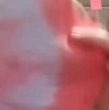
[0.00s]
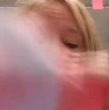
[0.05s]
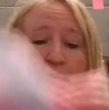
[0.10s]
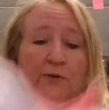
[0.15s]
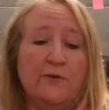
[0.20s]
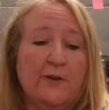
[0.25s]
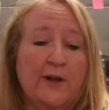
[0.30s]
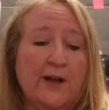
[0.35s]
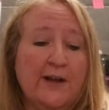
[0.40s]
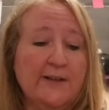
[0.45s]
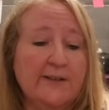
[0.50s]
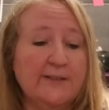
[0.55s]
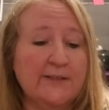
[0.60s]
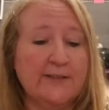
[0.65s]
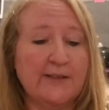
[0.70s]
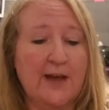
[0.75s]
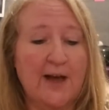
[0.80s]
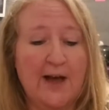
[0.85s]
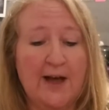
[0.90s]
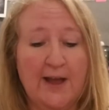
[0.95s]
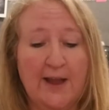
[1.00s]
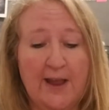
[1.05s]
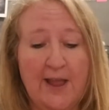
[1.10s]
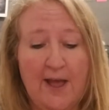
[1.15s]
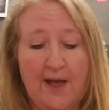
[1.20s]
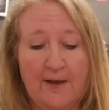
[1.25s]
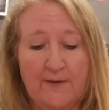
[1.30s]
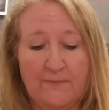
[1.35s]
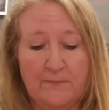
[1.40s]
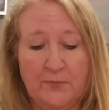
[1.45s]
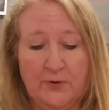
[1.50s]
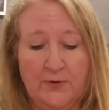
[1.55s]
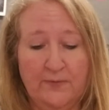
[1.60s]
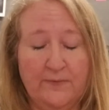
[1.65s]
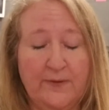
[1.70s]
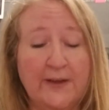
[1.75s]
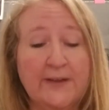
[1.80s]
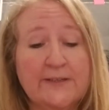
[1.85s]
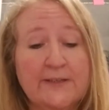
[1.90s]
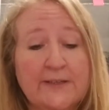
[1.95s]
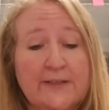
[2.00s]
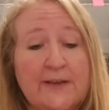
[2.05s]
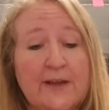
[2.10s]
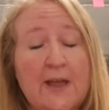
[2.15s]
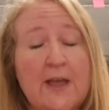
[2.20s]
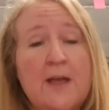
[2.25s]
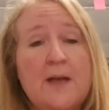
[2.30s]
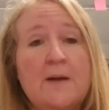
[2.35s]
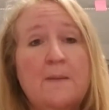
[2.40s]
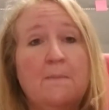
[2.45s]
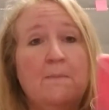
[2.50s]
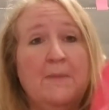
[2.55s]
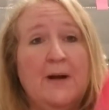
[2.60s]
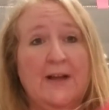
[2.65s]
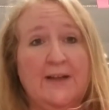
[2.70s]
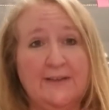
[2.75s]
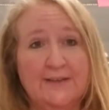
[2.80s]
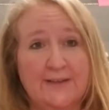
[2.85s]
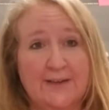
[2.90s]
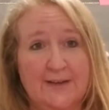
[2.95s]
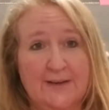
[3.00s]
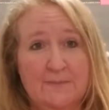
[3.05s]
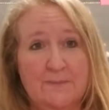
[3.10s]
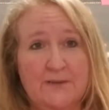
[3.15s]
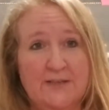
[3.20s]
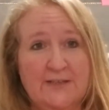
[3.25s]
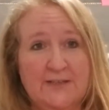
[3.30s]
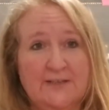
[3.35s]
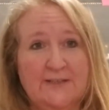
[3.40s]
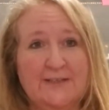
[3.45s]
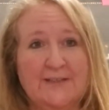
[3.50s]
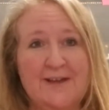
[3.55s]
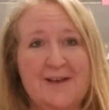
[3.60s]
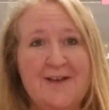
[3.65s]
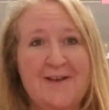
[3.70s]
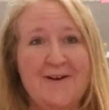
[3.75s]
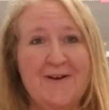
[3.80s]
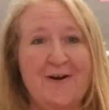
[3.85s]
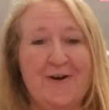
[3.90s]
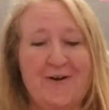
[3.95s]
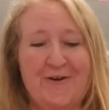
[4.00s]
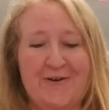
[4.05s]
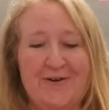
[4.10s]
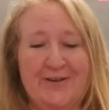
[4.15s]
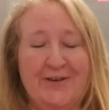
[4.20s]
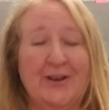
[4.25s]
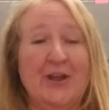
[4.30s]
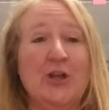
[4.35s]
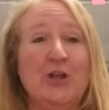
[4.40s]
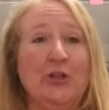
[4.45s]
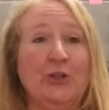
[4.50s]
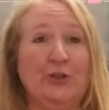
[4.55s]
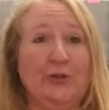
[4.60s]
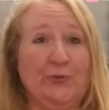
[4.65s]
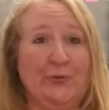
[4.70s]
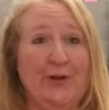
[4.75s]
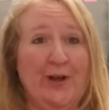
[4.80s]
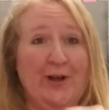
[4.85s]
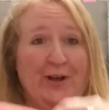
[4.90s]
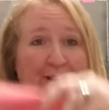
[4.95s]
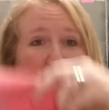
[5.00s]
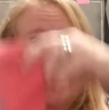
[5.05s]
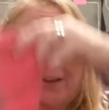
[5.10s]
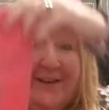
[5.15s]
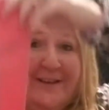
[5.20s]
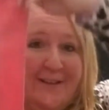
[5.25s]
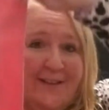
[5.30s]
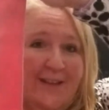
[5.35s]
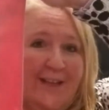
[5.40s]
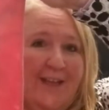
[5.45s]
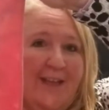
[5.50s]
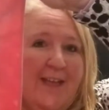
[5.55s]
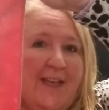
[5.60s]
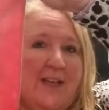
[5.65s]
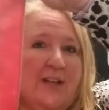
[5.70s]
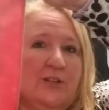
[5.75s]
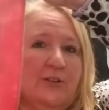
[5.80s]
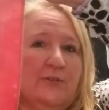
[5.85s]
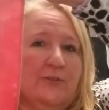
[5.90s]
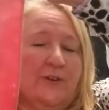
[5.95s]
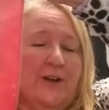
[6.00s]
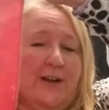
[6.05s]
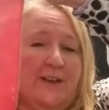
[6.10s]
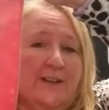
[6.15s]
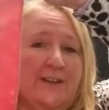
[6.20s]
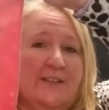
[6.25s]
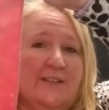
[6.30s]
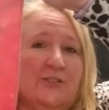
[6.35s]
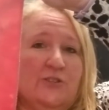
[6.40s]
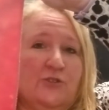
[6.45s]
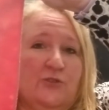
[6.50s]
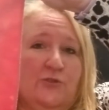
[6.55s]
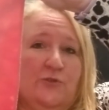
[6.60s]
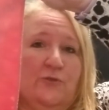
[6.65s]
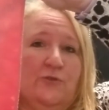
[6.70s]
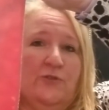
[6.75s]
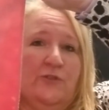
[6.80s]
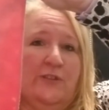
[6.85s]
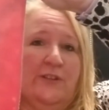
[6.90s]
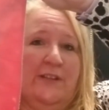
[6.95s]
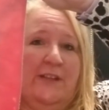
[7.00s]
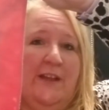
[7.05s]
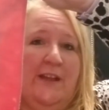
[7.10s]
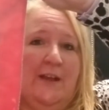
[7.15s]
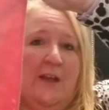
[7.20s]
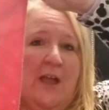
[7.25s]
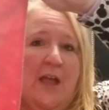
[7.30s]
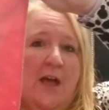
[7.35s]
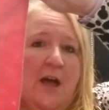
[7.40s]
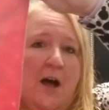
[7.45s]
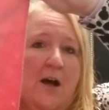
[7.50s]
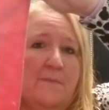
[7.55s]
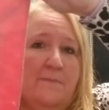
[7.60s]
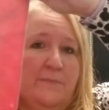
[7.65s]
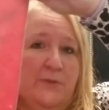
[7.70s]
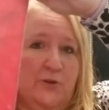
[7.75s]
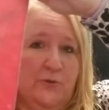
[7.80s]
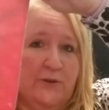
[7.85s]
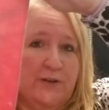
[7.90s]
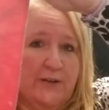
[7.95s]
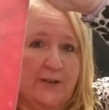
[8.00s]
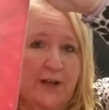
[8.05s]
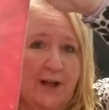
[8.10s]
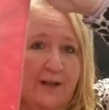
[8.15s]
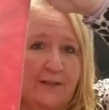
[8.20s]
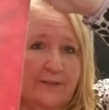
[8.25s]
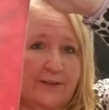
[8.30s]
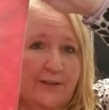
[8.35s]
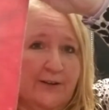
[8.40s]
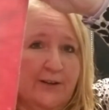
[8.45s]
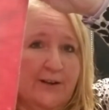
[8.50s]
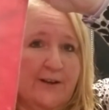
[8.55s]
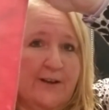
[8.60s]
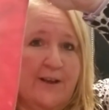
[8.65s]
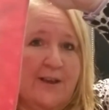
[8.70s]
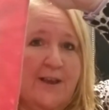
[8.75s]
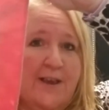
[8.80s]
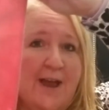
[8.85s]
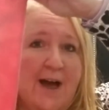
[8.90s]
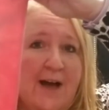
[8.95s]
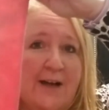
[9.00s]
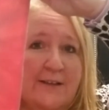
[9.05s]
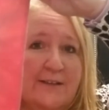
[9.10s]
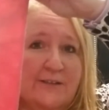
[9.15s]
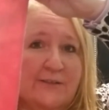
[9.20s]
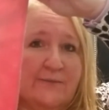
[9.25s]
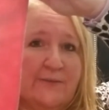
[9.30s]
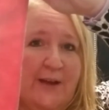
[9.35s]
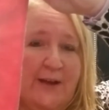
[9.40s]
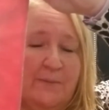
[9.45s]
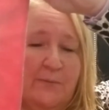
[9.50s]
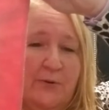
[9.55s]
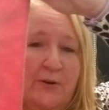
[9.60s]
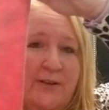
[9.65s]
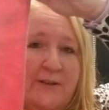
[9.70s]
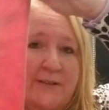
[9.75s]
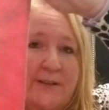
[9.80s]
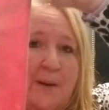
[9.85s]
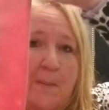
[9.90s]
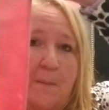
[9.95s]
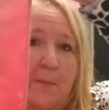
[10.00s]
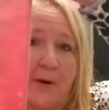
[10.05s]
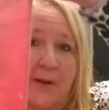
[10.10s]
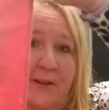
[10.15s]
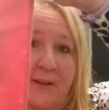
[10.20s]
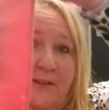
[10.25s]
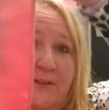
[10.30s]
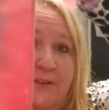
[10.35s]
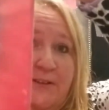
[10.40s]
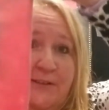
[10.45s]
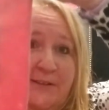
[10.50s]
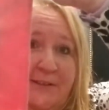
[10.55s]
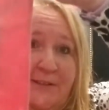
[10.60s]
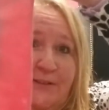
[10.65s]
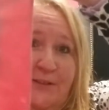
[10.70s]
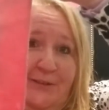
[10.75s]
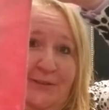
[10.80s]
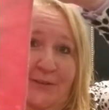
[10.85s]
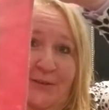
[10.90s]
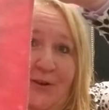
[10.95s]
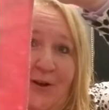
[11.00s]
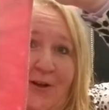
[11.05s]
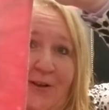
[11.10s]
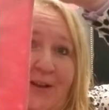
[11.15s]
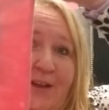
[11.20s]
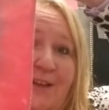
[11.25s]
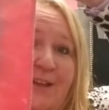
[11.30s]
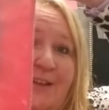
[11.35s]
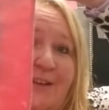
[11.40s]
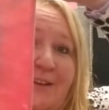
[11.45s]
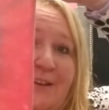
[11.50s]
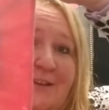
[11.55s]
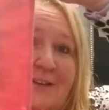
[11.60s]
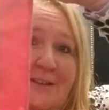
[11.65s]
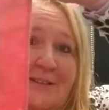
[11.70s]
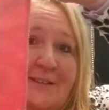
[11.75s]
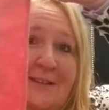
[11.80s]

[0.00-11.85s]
you guys, I have perfected my dye mix on Lugana. Lugana is usually a muted color, not as vibrant, but this is Lugana and it is